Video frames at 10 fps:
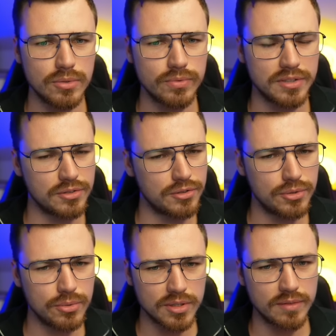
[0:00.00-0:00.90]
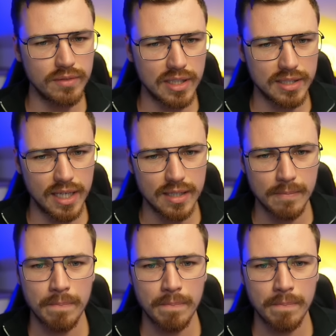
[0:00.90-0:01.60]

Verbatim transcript: 2002 or something like that,